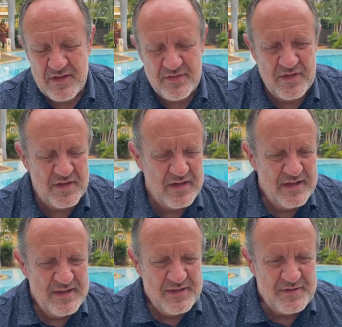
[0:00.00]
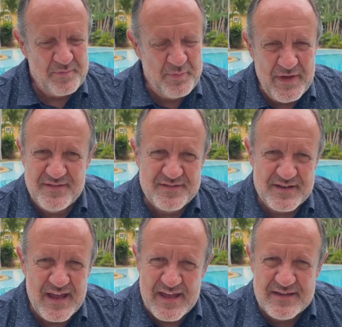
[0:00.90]
The peace
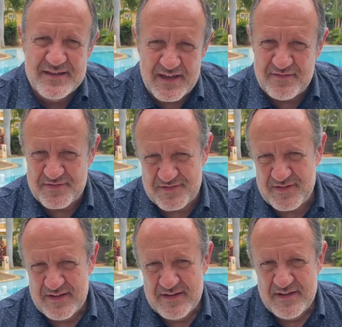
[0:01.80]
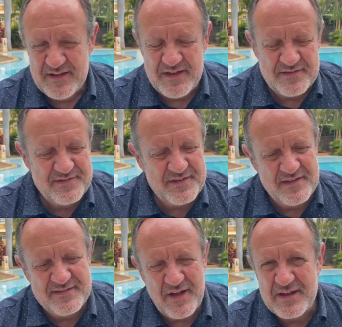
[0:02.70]
that he gives
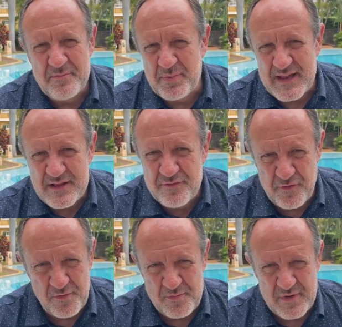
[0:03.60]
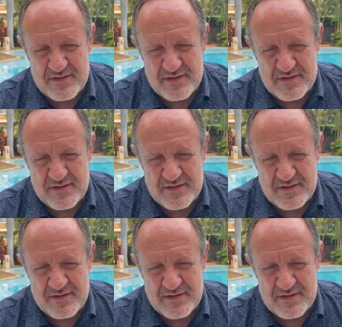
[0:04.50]
is like a platform.